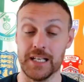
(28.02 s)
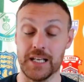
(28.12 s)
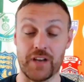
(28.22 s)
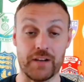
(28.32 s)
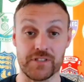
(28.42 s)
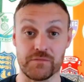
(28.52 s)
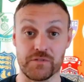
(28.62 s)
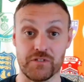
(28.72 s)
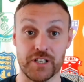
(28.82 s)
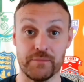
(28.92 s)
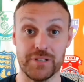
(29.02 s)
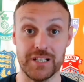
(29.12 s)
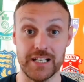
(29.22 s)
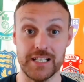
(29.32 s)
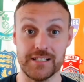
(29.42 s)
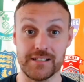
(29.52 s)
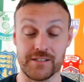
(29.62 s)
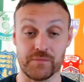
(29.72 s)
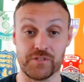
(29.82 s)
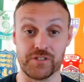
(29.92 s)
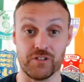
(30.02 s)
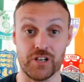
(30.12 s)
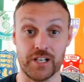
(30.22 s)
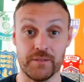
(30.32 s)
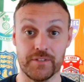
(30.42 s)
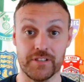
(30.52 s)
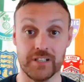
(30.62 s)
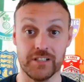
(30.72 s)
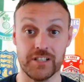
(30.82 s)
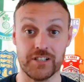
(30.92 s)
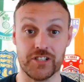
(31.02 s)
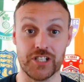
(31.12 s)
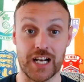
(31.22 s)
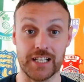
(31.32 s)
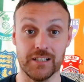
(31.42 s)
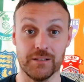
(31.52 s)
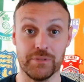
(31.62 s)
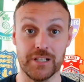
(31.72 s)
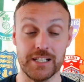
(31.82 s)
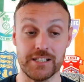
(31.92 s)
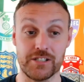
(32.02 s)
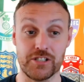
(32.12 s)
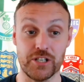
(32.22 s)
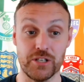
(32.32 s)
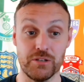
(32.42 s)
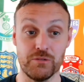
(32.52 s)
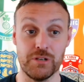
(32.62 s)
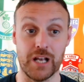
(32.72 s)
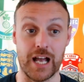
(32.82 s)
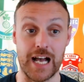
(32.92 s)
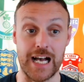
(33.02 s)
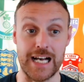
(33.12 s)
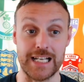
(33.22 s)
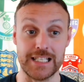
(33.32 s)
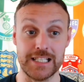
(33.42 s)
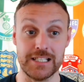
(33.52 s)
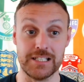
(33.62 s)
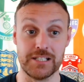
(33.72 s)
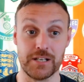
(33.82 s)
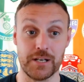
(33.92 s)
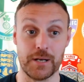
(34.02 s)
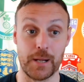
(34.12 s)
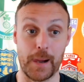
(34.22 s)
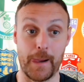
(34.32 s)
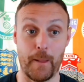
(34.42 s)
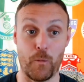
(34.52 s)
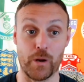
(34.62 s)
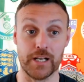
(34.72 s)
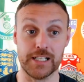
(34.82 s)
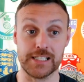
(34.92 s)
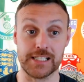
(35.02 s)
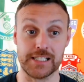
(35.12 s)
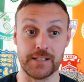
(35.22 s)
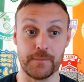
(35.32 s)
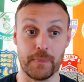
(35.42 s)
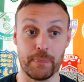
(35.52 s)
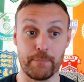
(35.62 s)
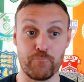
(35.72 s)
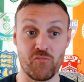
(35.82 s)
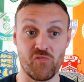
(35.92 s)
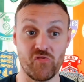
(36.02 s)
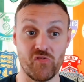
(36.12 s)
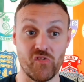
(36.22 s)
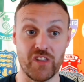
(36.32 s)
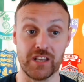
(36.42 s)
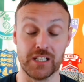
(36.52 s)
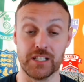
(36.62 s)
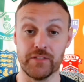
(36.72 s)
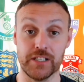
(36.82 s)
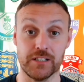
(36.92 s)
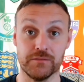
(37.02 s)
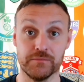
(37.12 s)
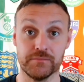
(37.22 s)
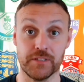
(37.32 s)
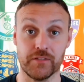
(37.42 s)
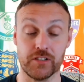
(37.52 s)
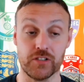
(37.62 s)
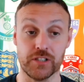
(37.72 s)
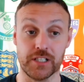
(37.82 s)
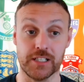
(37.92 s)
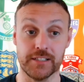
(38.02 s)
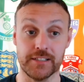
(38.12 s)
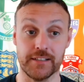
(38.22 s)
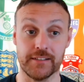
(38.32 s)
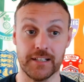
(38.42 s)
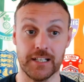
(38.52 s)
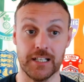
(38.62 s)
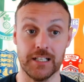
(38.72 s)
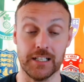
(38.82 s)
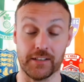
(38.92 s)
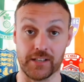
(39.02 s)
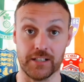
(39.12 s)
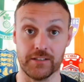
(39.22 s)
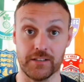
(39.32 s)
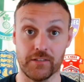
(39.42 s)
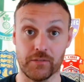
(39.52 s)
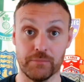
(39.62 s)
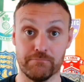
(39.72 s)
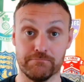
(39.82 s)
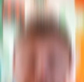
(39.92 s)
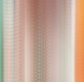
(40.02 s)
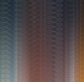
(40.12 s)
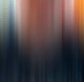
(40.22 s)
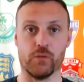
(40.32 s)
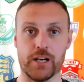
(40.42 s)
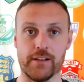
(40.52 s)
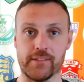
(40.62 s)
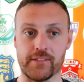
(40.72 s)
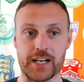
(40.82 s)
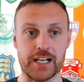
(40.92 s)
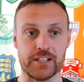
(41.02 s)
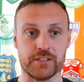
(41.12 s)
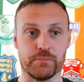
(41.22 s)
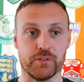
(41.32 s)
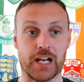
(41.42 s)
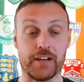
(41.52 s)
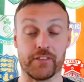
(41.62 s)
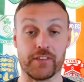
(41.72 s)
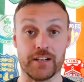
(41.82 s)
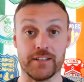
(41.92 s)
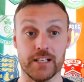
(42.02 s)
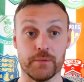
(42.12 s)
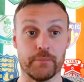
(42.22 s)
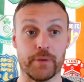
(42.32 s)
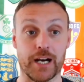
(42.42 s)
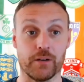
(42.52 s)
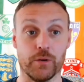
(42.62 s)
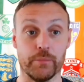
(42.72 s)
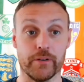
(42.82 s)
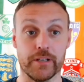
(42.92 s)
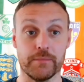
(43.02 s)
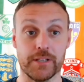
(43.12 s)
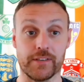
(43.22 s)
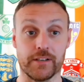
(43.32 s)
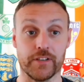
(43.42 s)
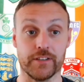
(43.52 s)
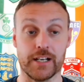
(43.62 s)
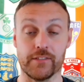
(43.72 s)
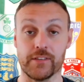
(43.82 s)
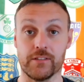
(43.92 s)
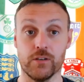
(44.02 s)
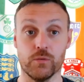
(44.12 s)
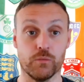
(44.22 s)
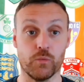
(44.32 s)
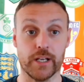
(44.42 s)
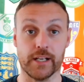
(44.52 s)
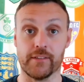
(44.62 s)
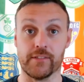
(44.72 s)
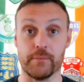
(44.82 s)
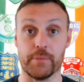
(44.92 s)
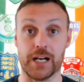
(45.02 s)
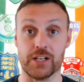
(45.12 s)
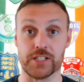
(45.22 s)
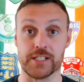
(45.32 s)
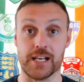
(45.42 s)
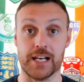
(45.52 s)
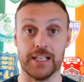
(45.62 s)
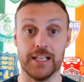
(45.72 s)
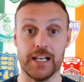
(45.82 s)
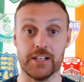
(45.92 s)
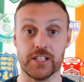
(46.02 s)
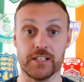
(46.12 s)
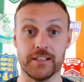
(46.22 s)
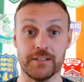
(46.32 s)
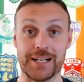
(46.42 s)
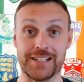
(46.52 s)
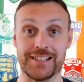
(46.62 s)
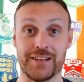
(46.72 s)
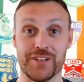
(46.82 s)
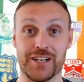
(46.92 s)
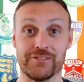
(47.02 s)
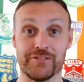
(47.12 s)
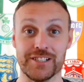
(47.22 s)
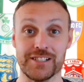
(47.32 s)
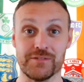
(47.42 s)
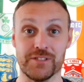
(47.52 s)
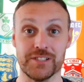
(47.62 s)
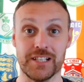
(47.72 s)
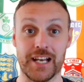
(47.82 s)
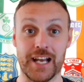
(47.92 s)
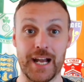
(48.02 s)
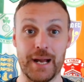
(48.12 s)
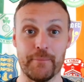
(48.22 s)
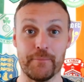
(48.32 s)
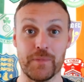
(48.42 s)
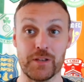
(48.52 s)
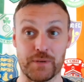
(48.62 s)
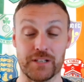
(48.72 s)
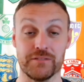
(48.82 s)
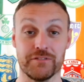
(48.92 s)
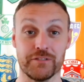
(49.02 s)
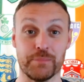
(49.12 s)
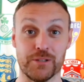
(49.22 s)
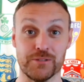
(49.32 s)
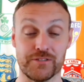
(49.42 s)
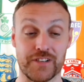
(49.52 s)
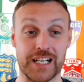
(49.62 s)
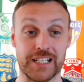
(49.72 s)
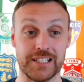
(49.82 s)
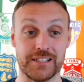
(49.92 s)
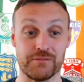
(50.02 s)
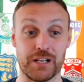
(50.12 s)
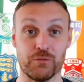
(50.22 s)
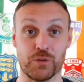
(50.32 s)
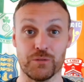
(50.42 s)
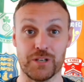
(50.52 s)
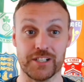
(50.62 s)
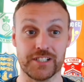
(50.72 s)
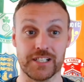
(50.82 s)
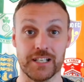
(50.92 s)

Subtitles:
If you haven't subscribed, please subscribe to the channel, please, too. And what else? Like the video if you enjoy the content. Let's get into this one. So where else to start? But I have to start Daleyman Park. Well, Bohemians had a fantastic 2-1 win against St Patrick's Athletic. Did a matchday vlog for this one, especially if you're a Bowls fan. It's well worth a watch.